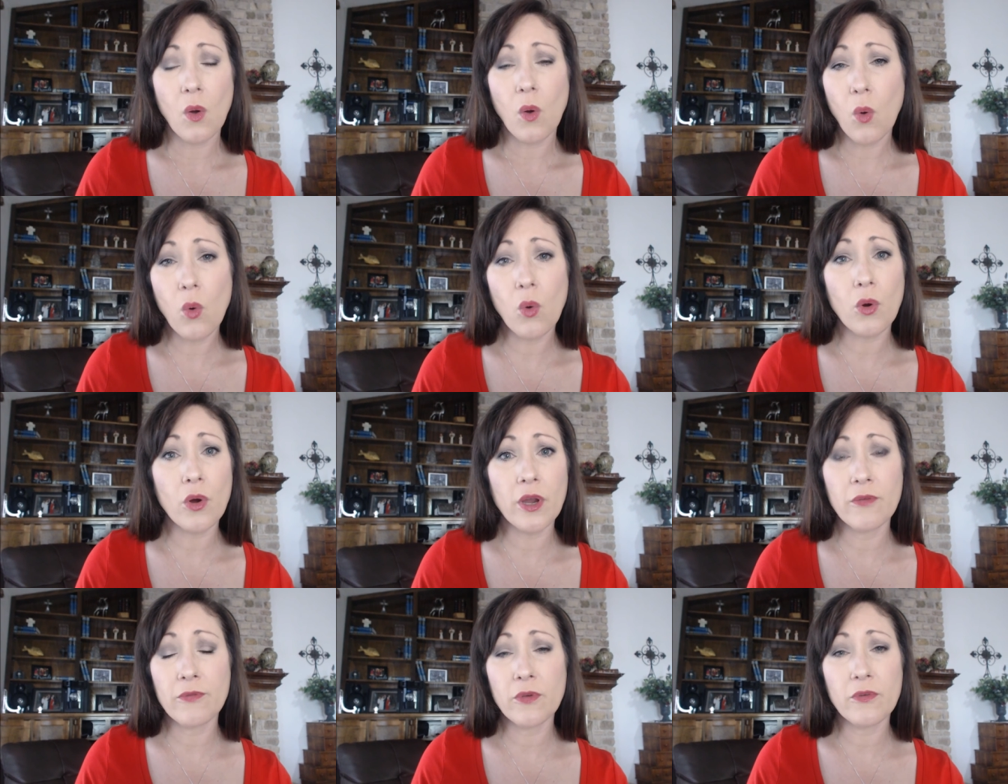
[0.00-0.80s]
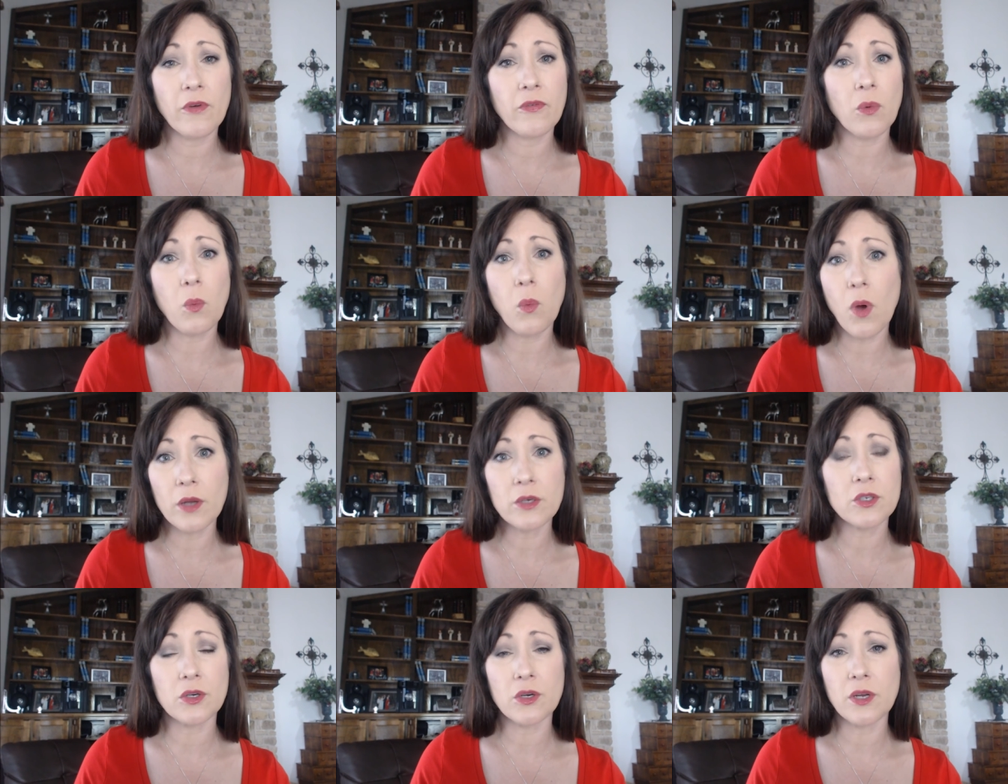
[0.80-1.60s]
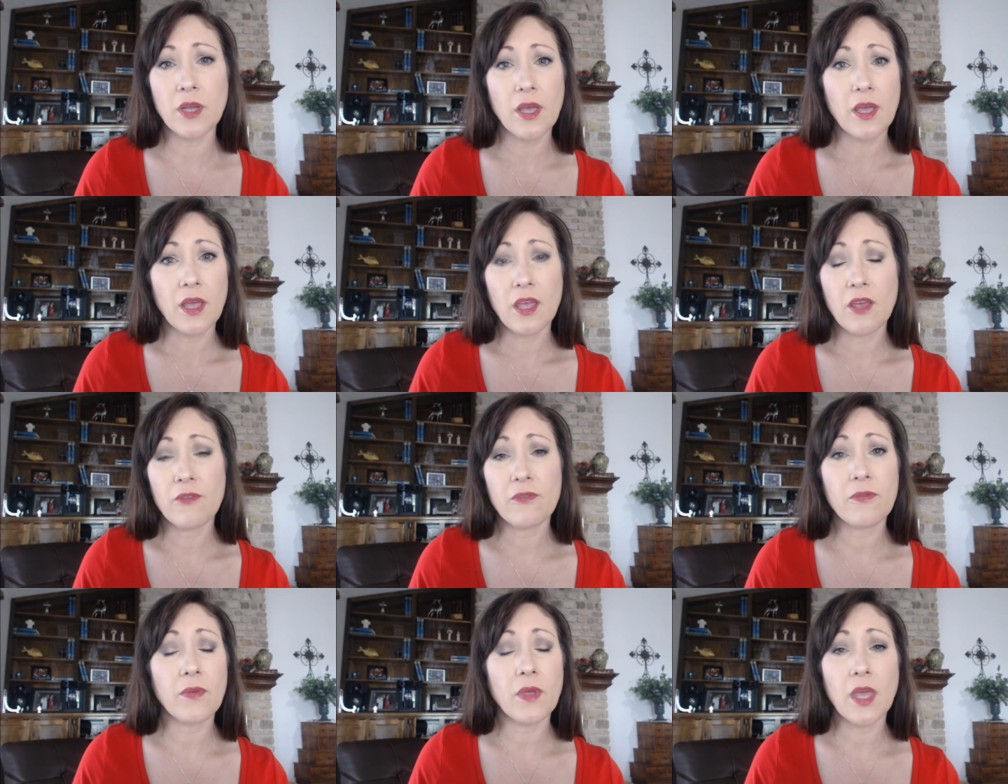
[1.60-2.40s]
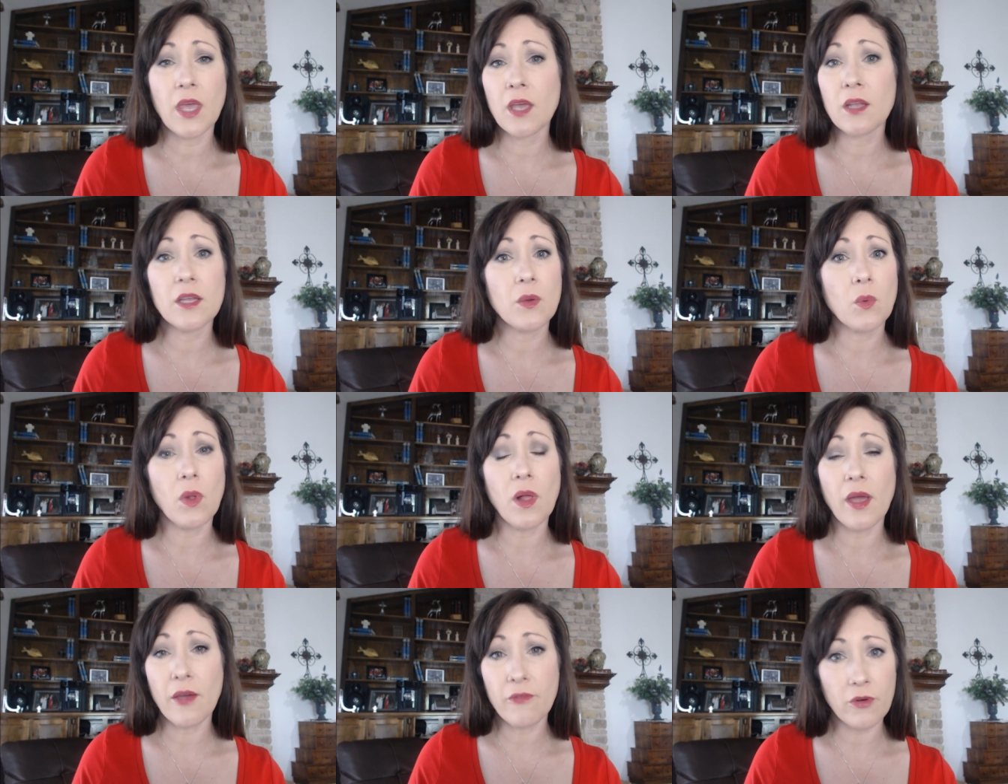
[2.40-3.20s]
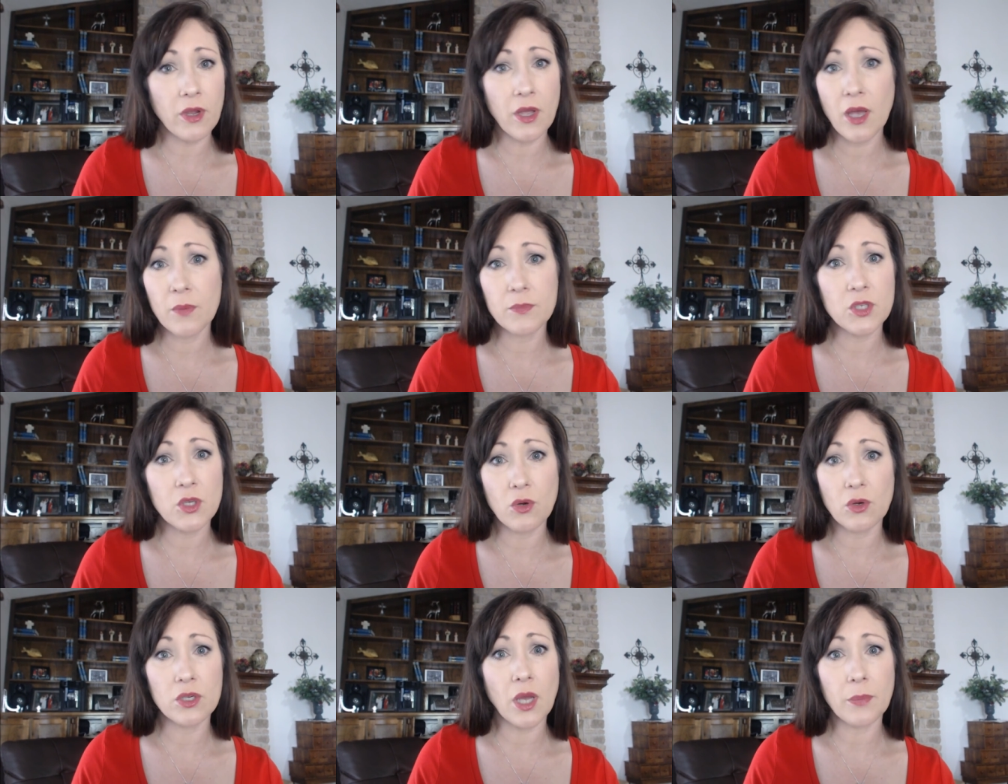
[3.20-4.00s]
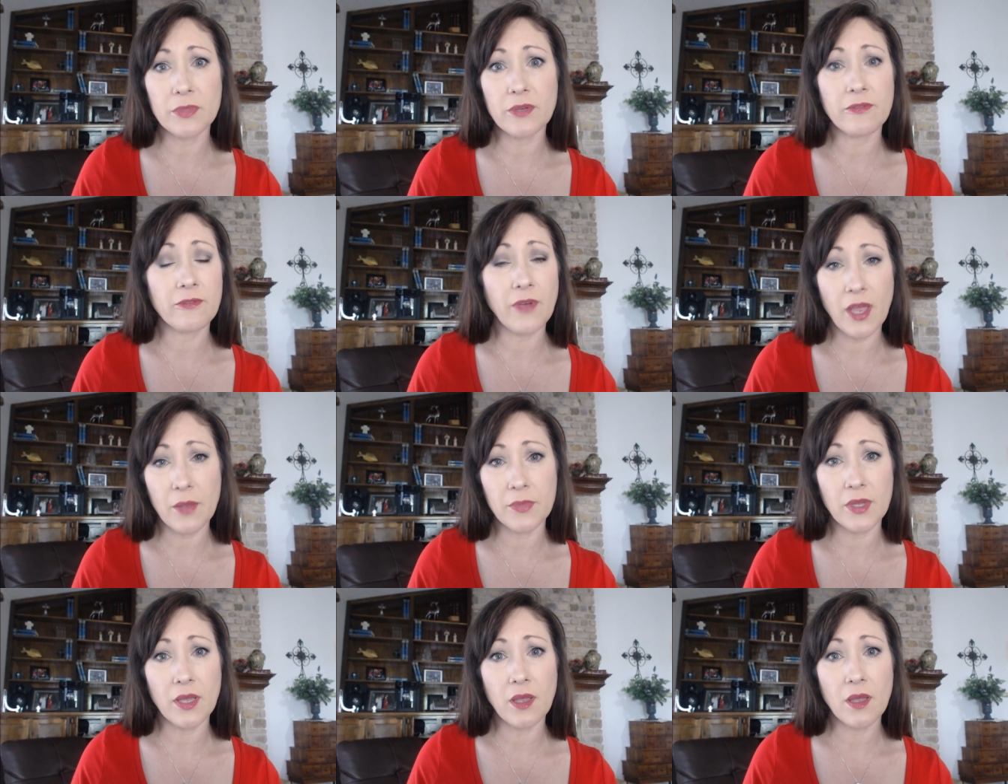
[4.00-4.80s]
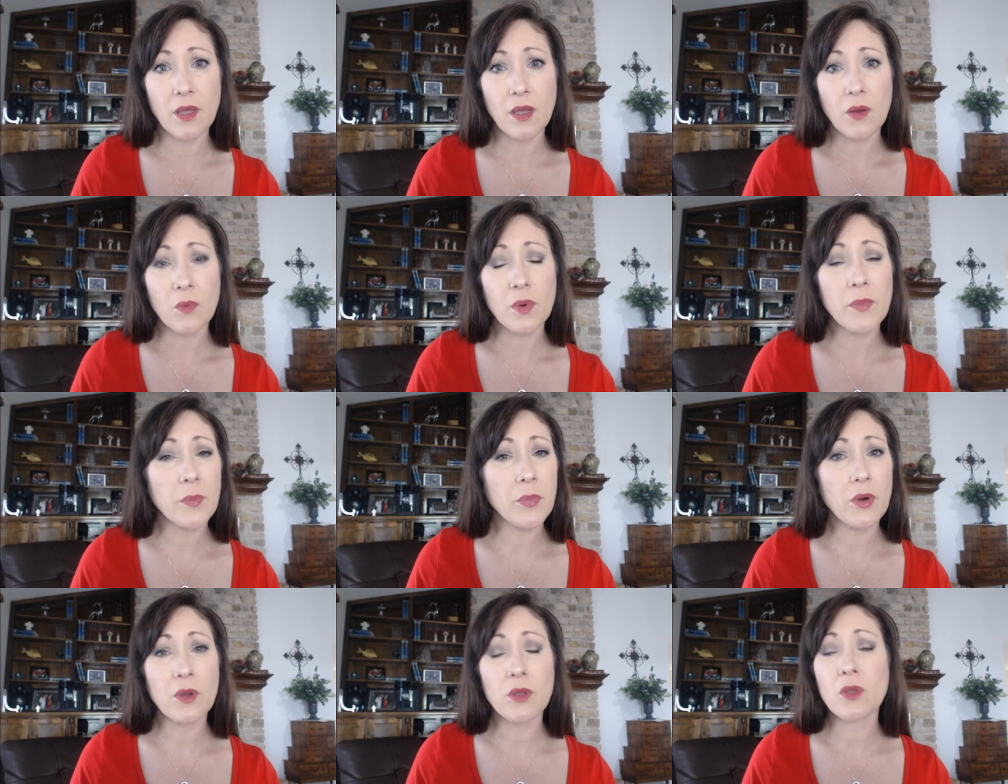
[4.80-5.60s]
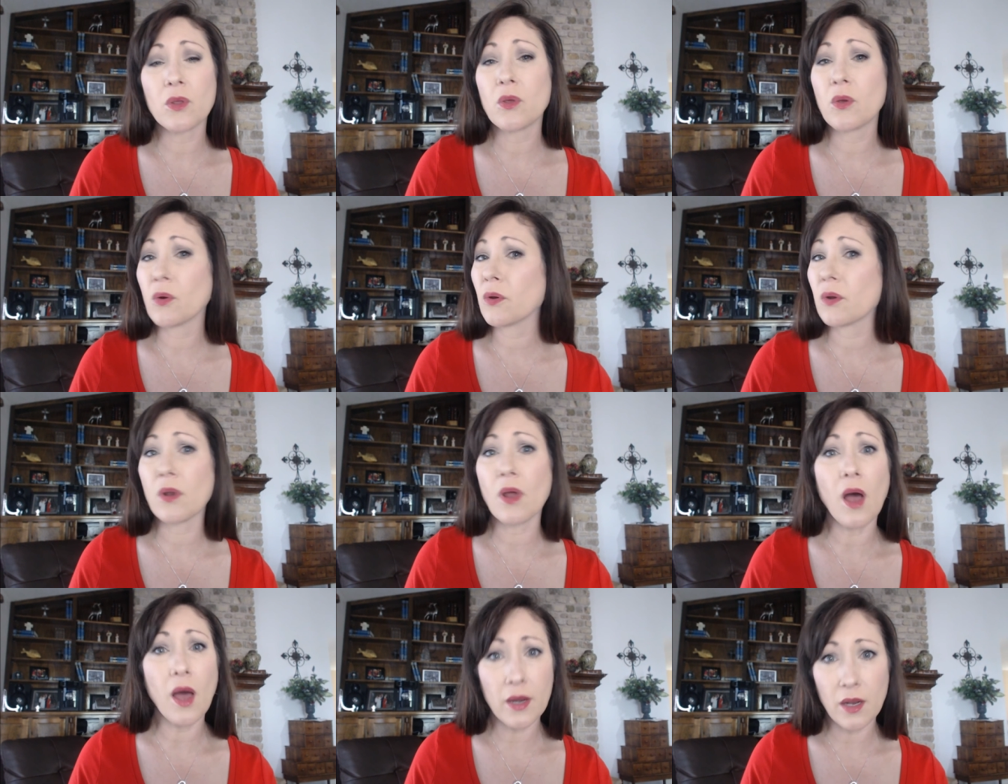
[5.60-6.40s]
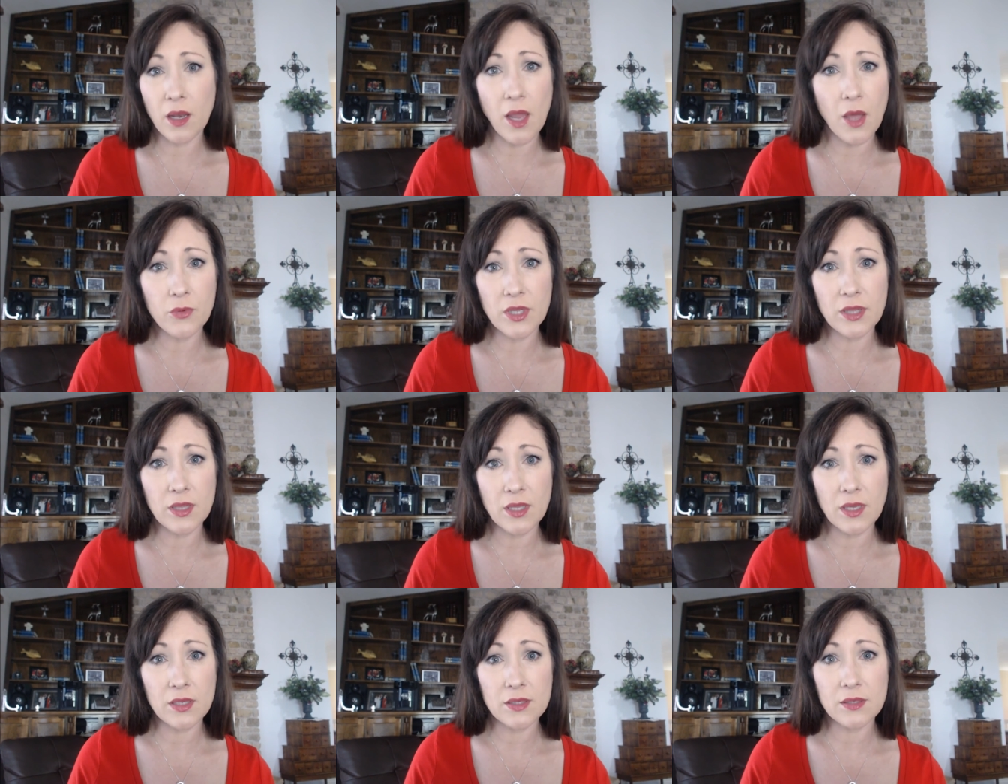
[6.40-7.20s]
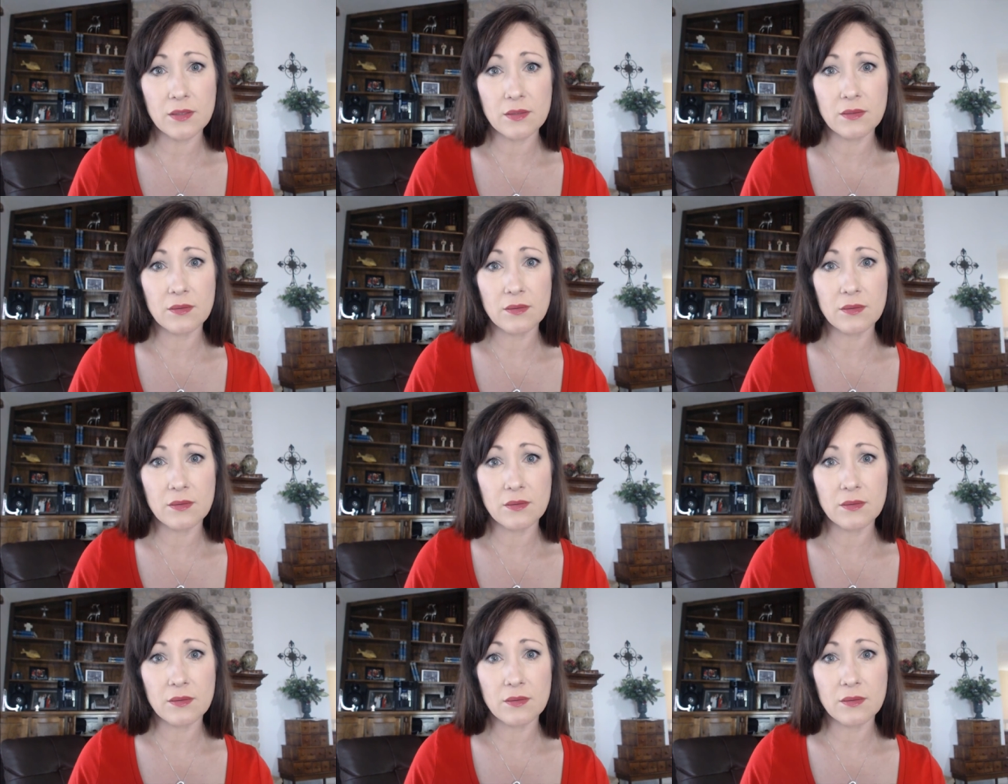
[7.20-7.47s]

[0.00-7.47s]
or if you've ever wondered if healing will ever come to your adoptive family, remember you're not alone in this.